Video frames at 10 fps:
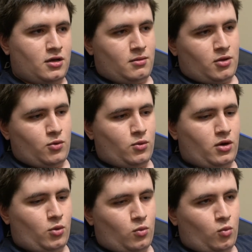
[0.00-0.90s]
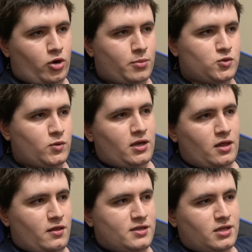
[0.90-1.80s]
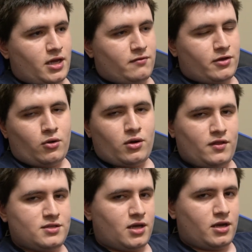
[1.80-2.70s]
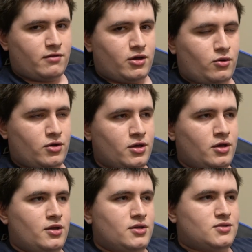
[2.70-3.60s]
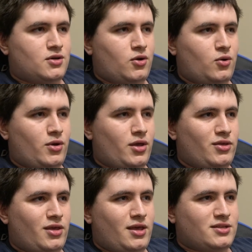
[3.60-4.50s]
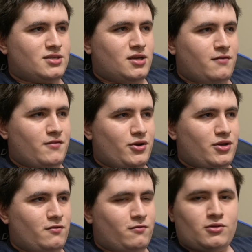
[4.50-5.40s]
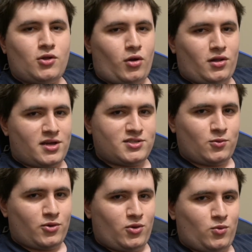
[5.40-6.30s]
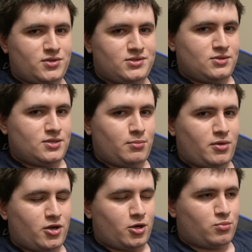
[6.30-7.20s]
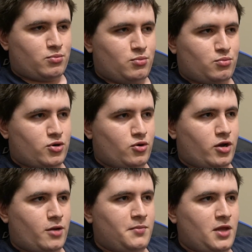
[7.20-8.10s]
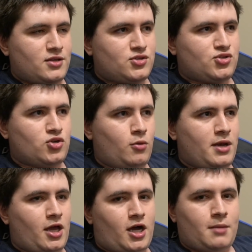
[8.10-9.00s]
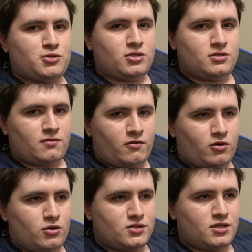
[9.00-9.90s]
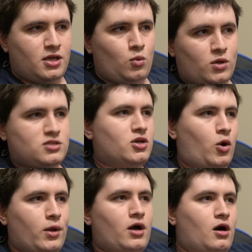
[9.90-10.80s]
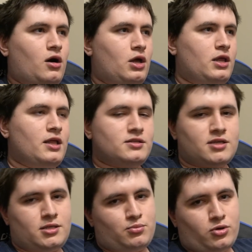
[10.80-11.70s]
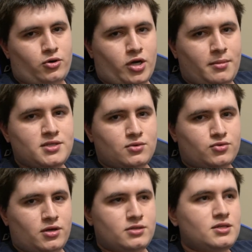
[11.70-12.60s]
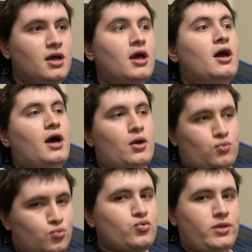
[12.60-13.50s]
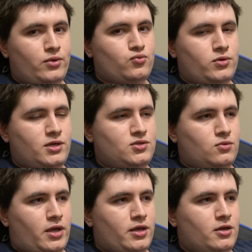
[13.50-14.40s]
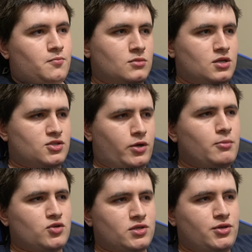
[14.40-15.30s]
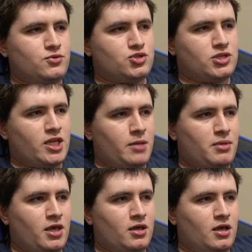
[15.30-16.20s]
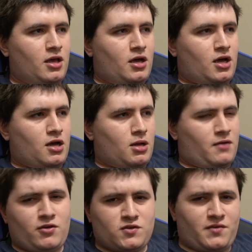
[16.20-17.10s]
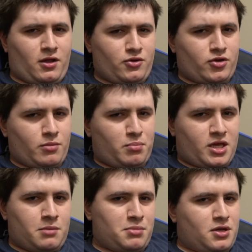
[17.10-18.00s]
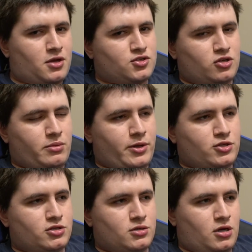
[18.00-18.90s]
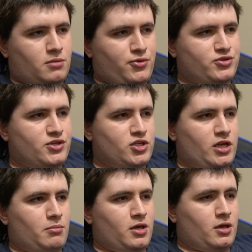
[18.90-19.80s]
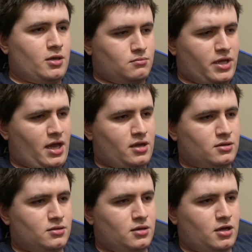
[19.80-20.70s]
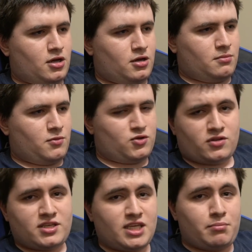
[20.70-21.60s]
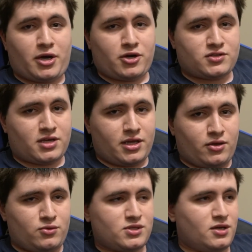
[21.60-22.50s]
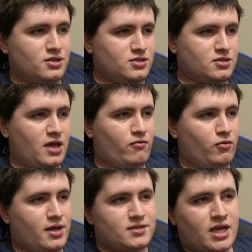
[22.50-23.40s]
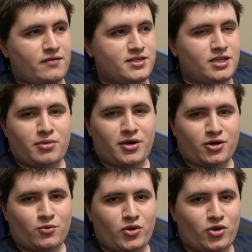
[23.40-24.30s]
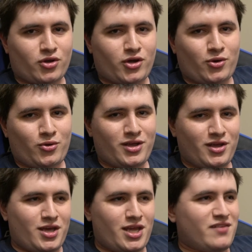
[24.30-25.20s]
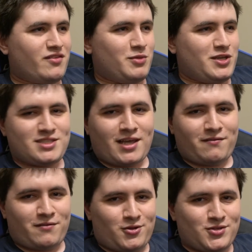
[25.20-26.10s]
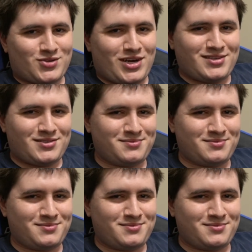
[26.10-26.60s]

you want to work between this line of code and this line of code. So it's very good for localizing where you want to debug your program. It has so many options for seeing what's going on inside the program as it runs. I really, really do like it. So I mostly use GDB. I've used Valgrind a bit, but not too much. Mostly GDB. But yeah, those are the debuggers that I use, because everyone has to have a debugger when your code inevitably segfaults, right?